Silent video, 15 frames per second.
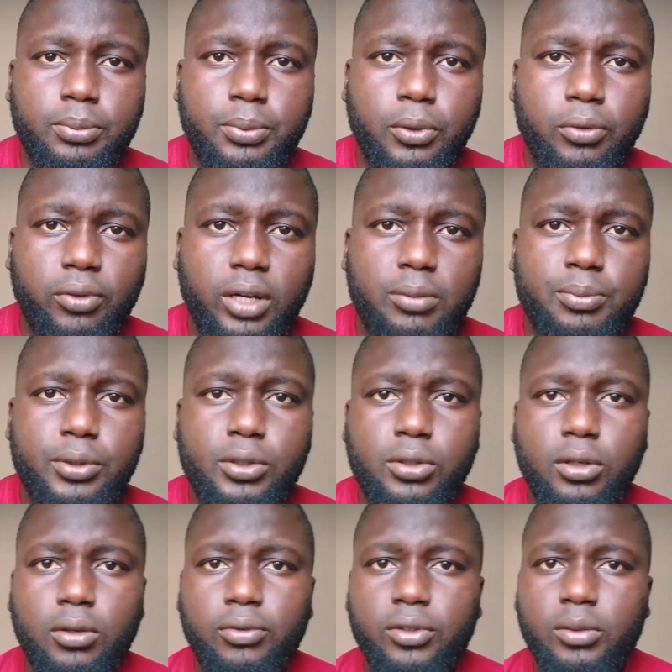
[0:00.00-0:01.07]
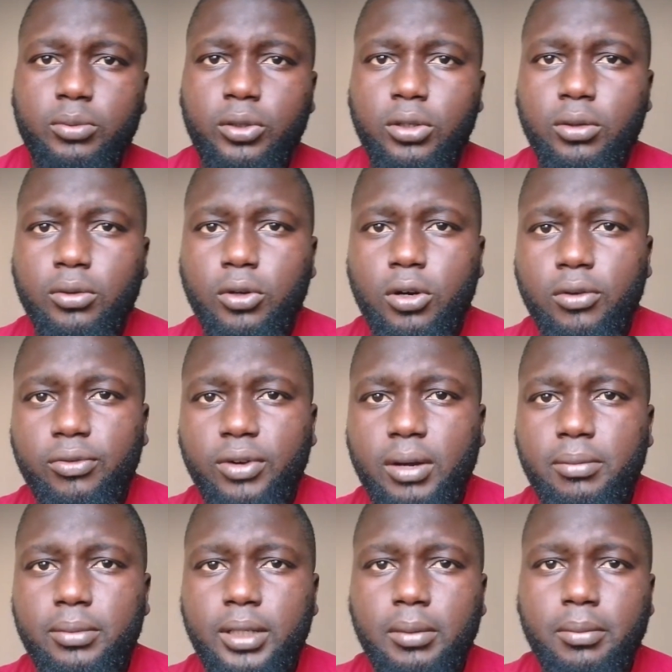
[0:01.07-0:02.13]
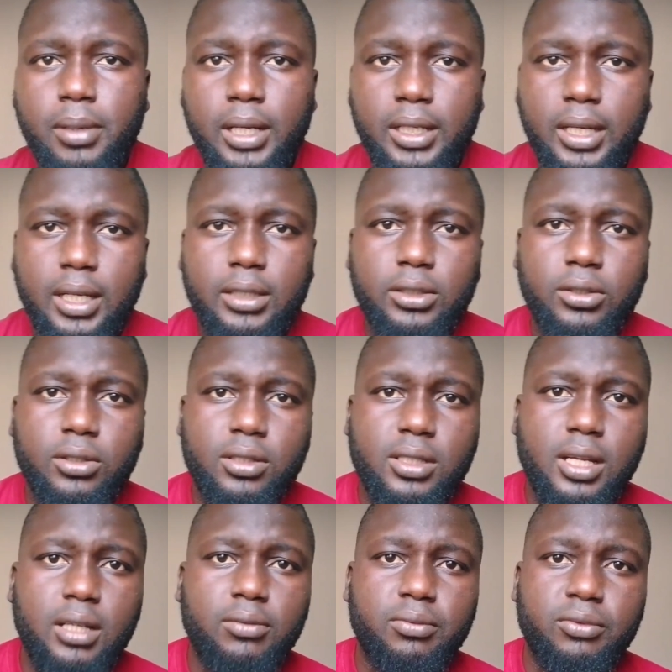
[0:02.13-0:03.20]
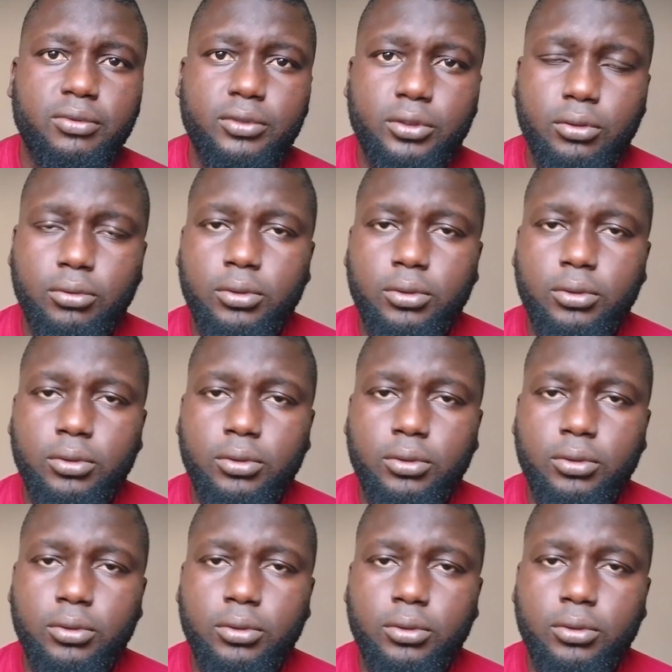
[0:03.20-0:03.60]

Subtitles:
profile picture, from your cover banner. You understand?